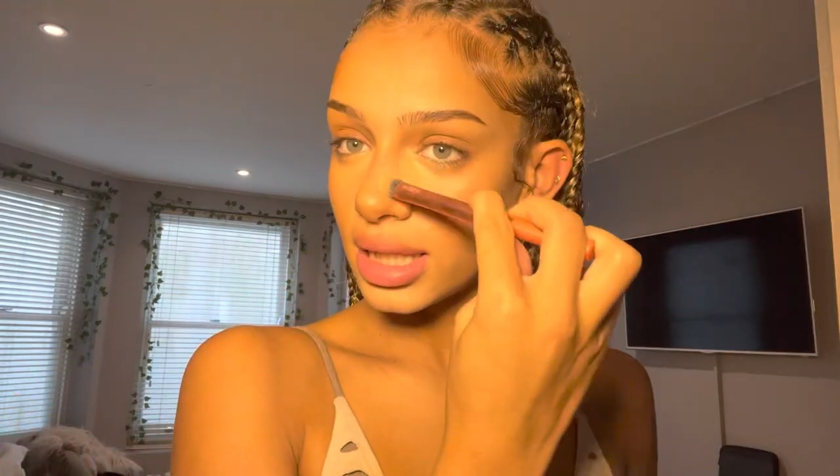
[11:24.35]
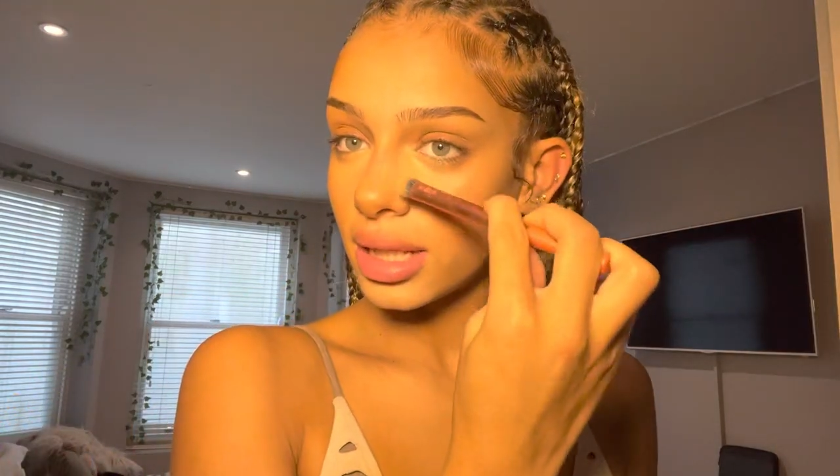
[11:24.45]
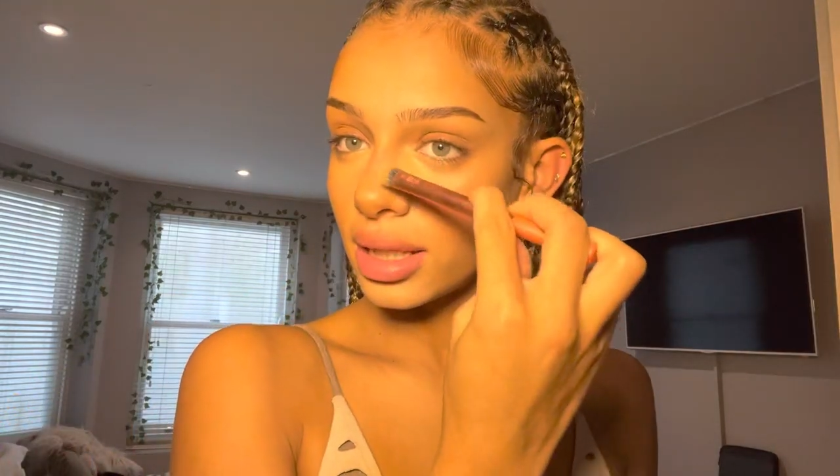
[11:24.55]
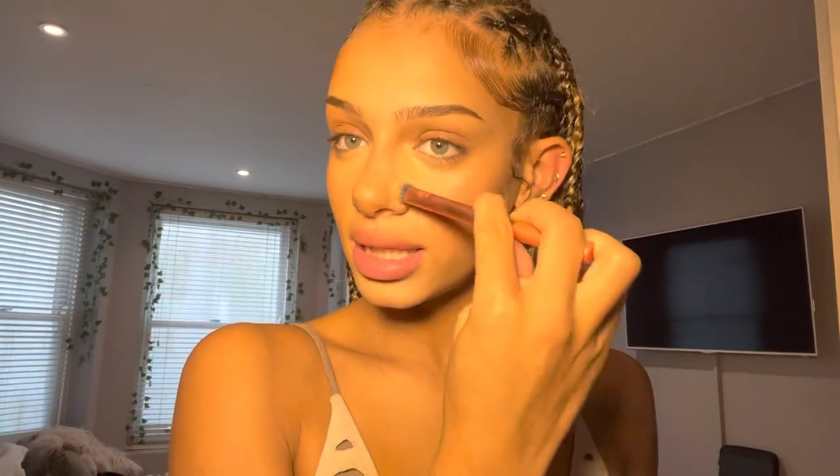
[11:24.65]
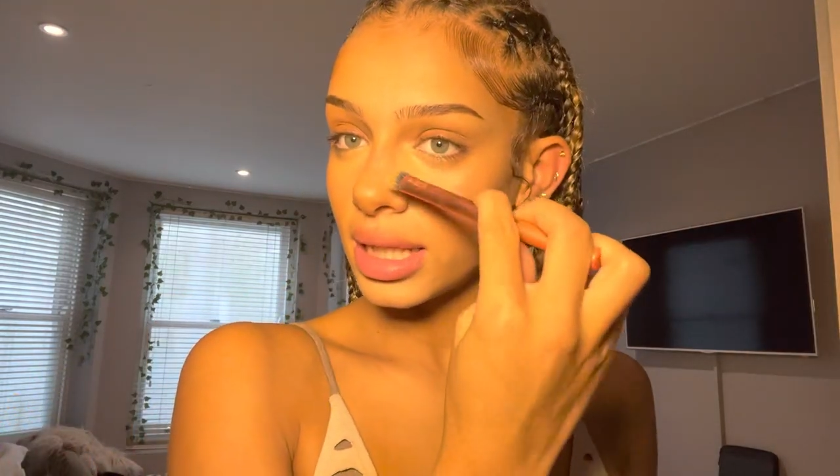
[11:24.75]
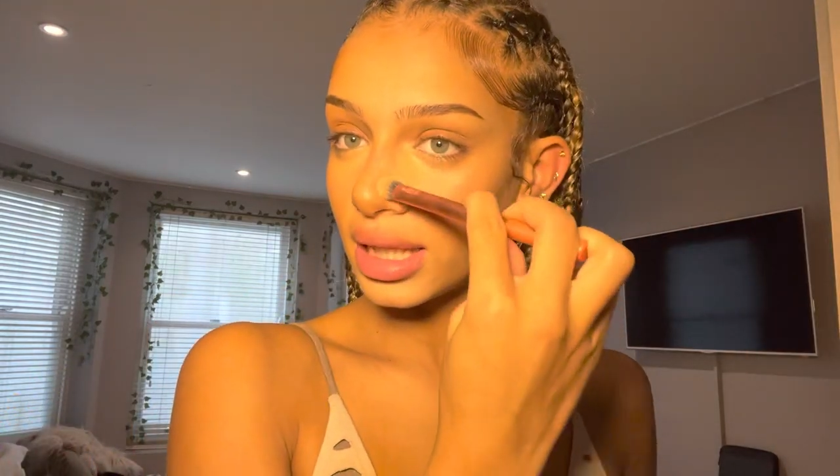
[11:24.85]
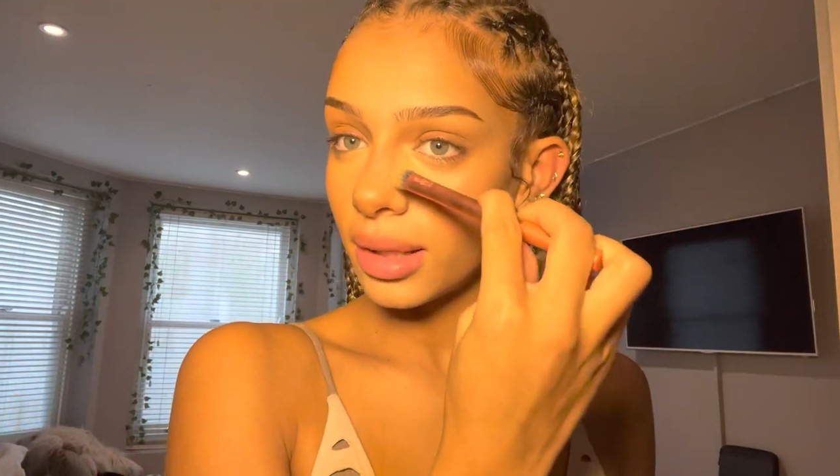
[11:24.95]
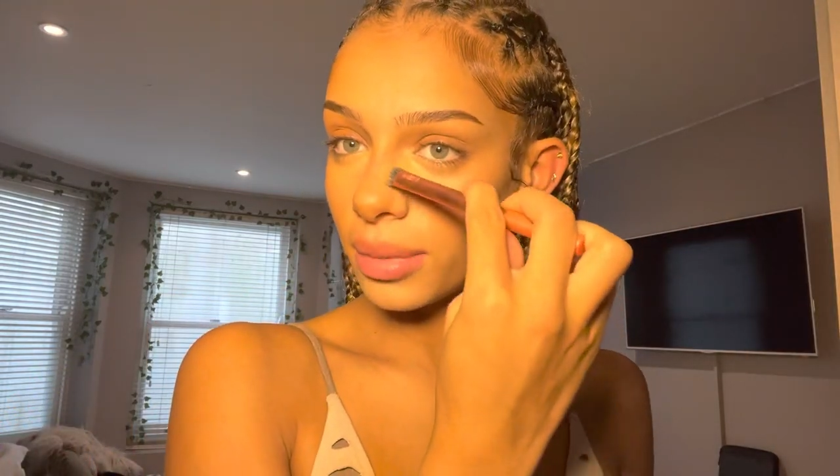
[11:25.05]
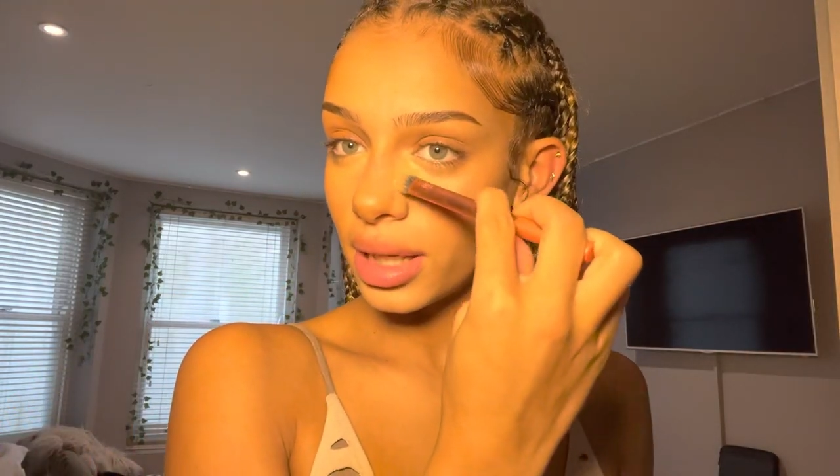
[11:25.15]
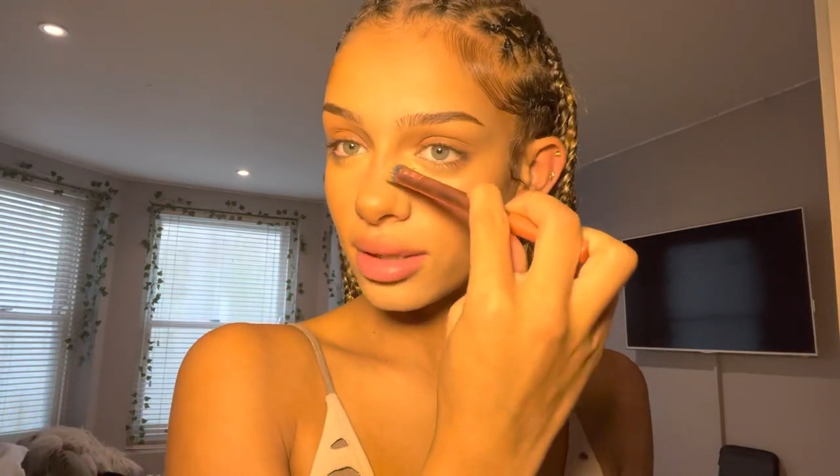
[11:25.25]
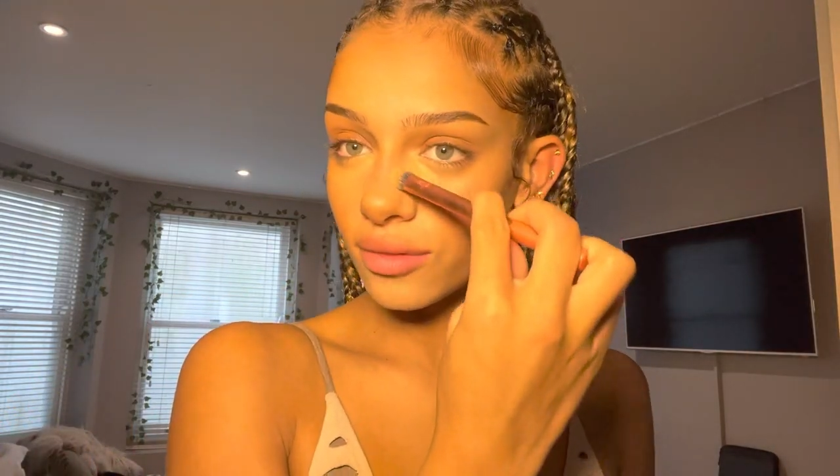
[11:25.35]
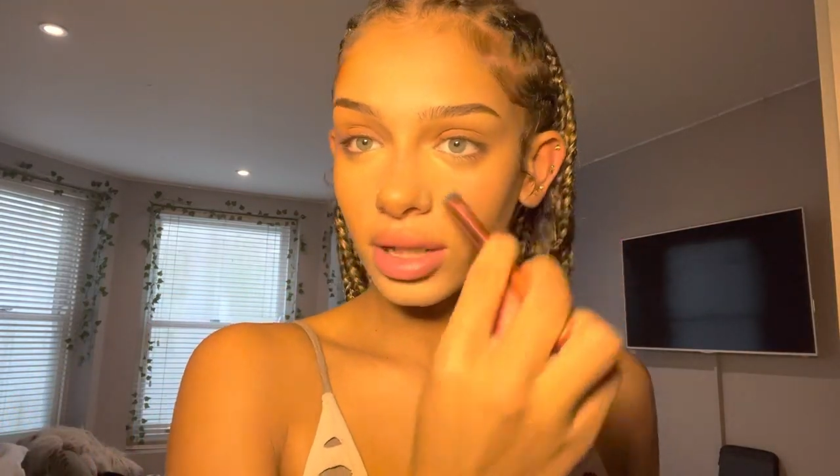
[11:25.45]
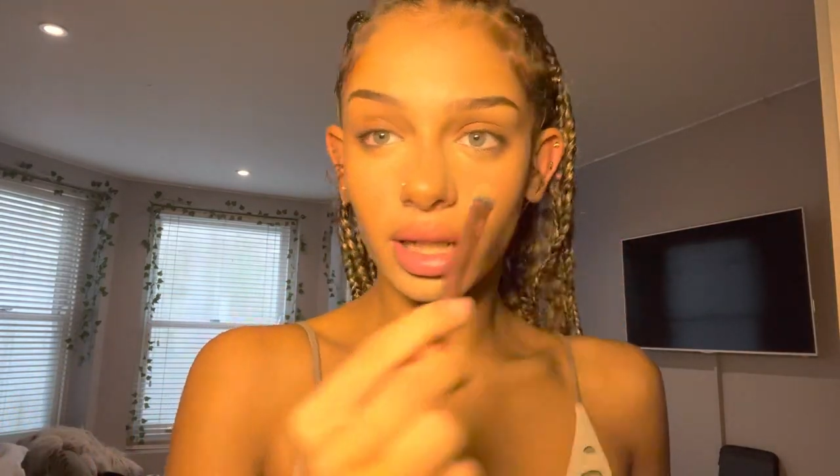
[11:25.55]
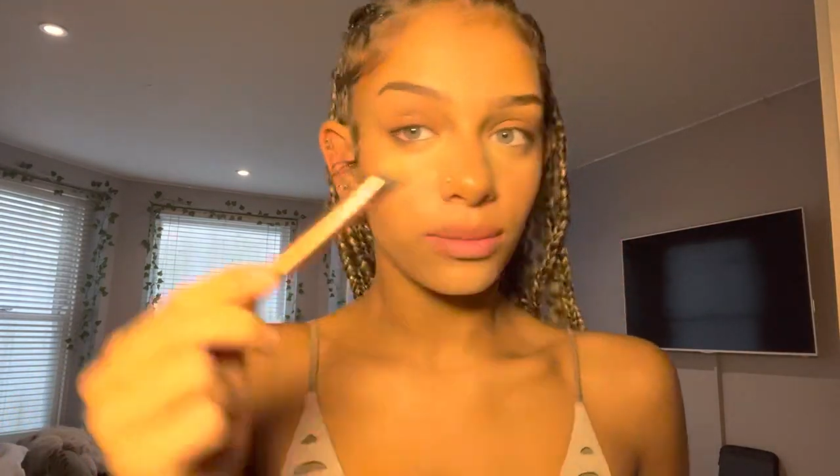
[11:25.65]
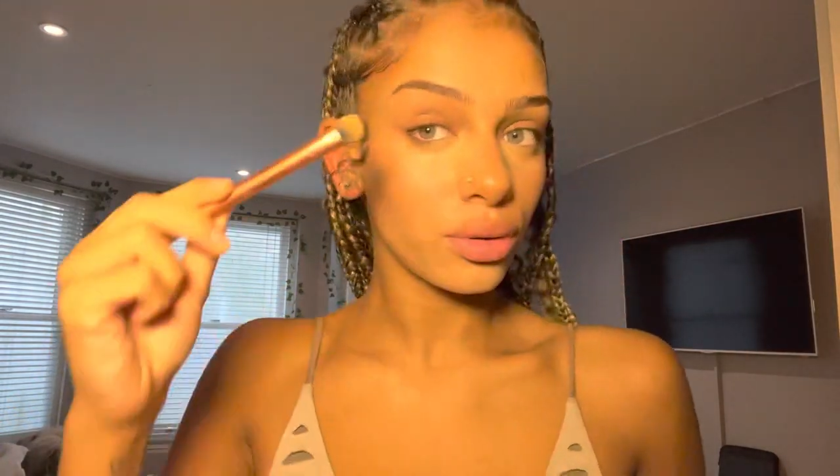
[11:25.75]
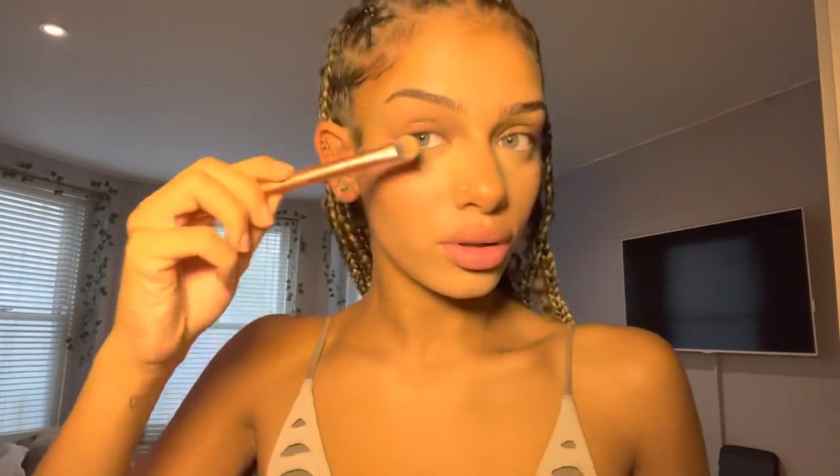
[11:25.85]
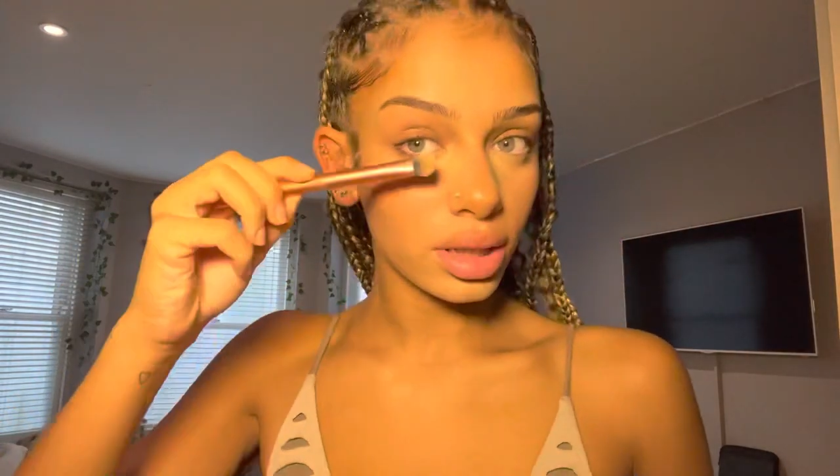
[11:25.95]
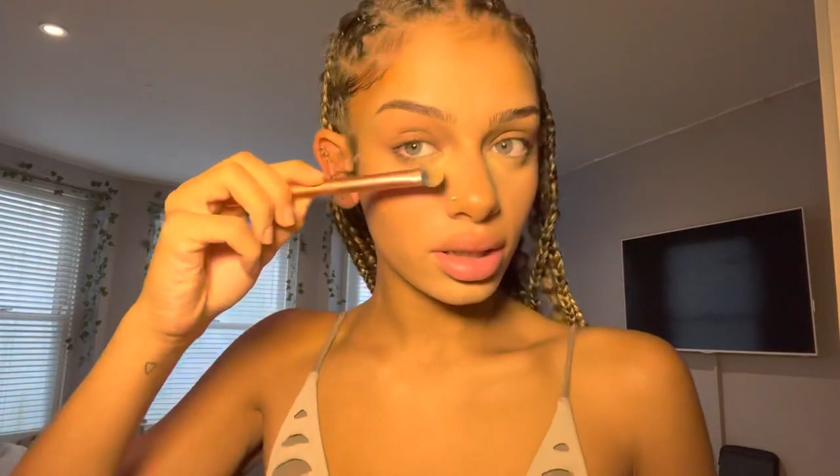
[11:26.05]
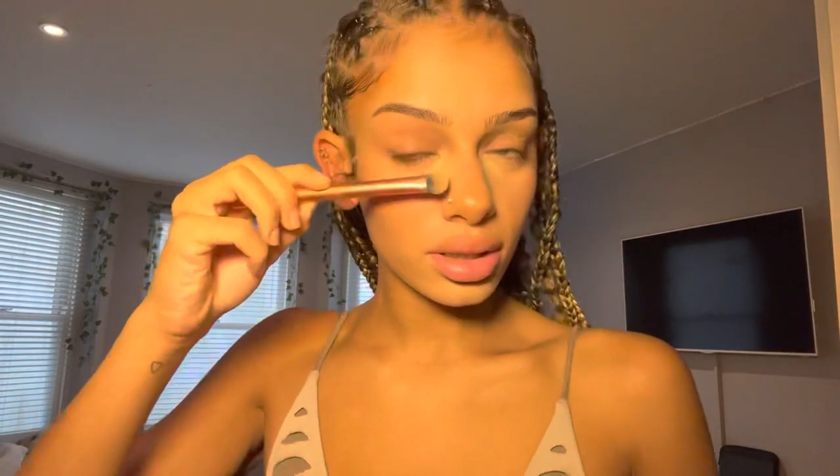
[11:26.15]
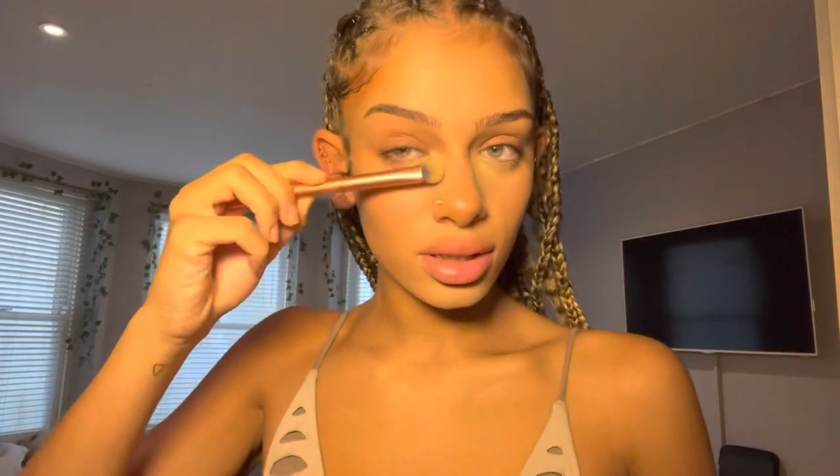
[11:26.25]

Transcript: this concealing bit is really important.